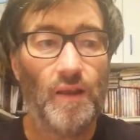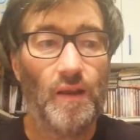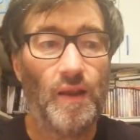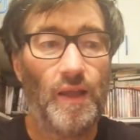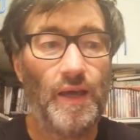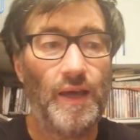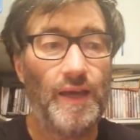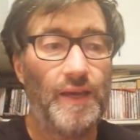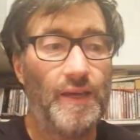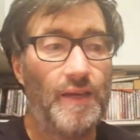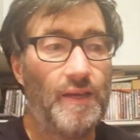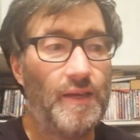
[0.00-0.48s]

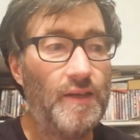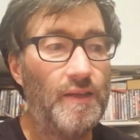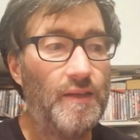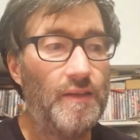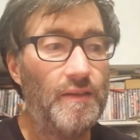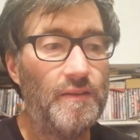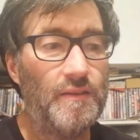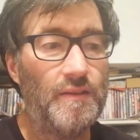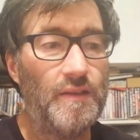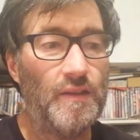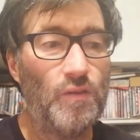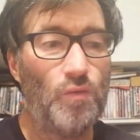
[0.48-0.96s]
like
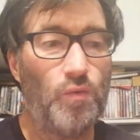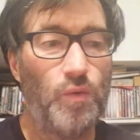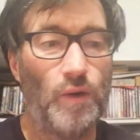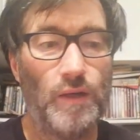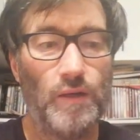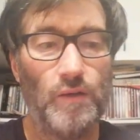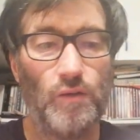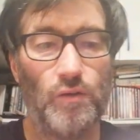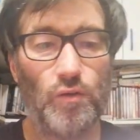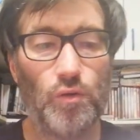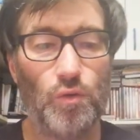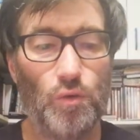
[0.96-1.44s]
this
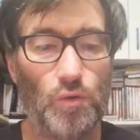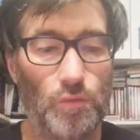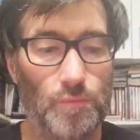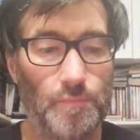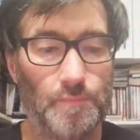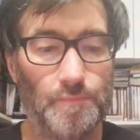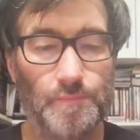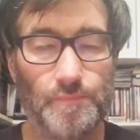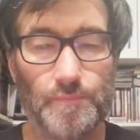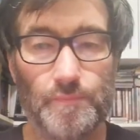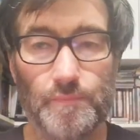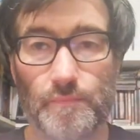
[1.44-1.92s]
one too.
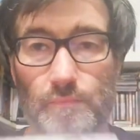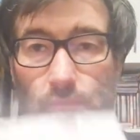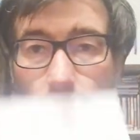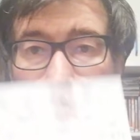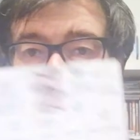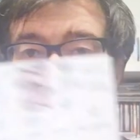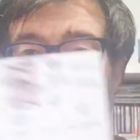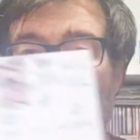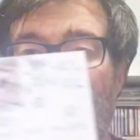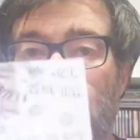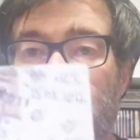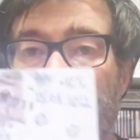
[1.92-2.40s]

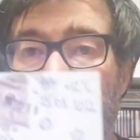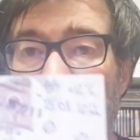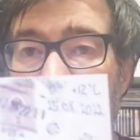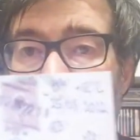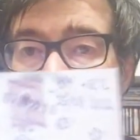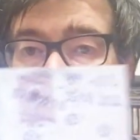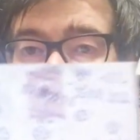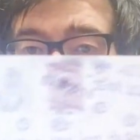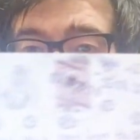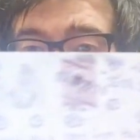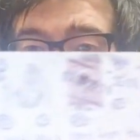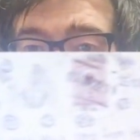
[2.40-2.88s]
I
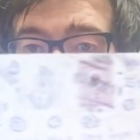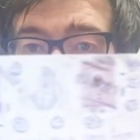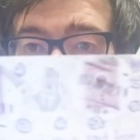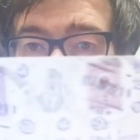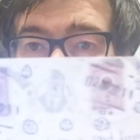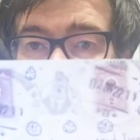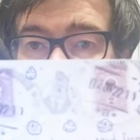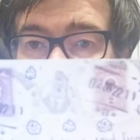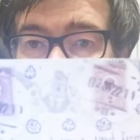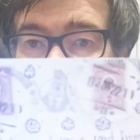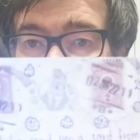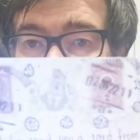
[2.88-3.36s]
forgot to
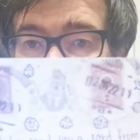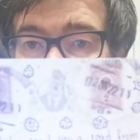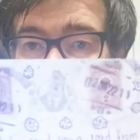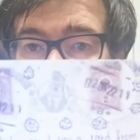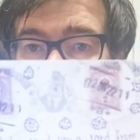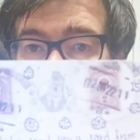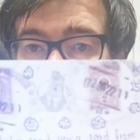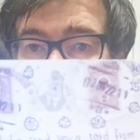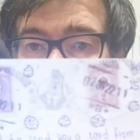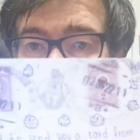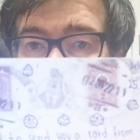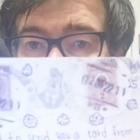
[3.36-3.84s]
show
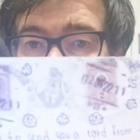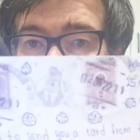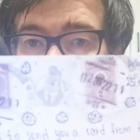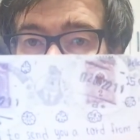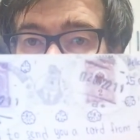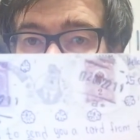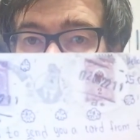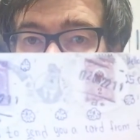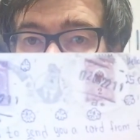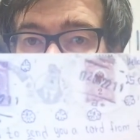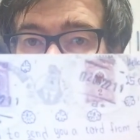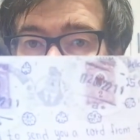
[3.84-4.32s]
you.
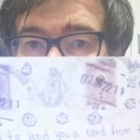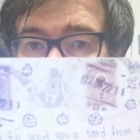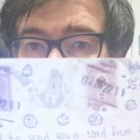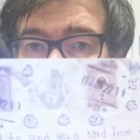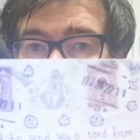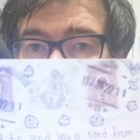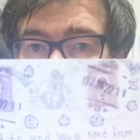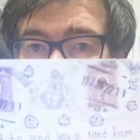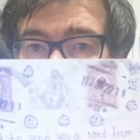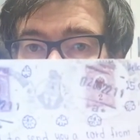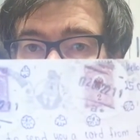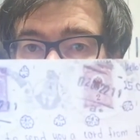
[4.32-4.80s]

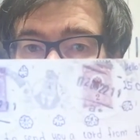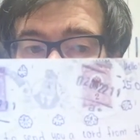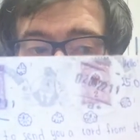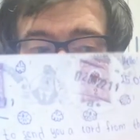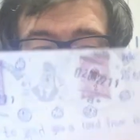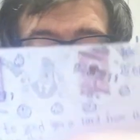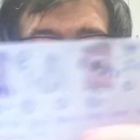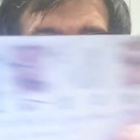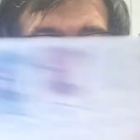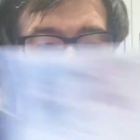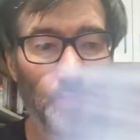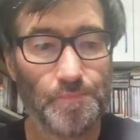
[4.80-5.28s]

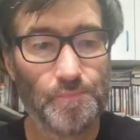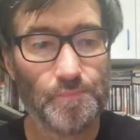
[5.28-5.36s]
Okay.